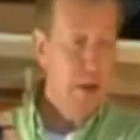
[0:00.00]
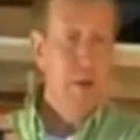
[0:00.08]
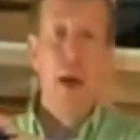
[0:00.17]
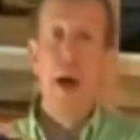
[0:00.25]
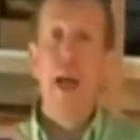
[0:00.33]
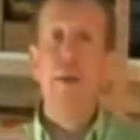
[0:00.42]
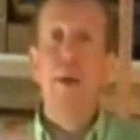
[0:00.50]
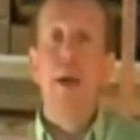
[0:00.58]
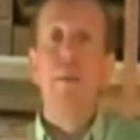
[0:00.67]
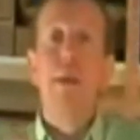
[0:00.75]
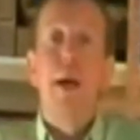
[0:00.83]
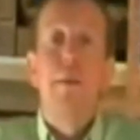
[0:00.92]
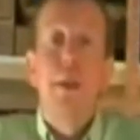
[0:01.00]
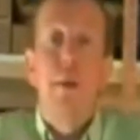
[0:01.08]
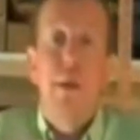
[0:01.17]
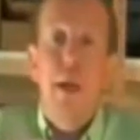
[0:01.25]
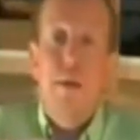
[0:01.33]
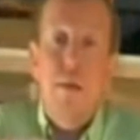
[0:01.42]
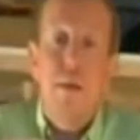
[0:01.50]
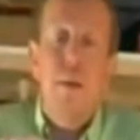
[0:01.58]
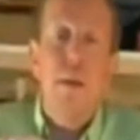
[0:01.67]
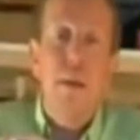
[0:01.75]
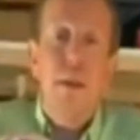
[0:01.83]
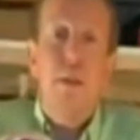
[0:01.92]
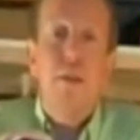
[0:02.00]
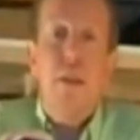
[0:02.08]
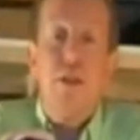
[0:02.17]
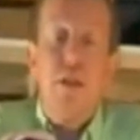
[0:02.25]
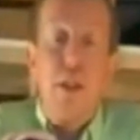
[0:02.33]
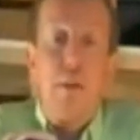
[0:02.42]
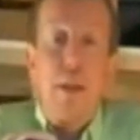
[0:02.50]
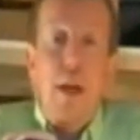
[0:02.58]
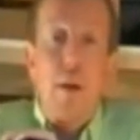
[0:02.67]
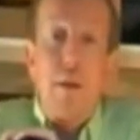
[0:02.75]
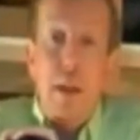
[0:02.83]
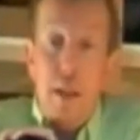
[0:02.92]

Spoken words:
So anyway, I'm gabbling on now, so I'm going to say cheerio.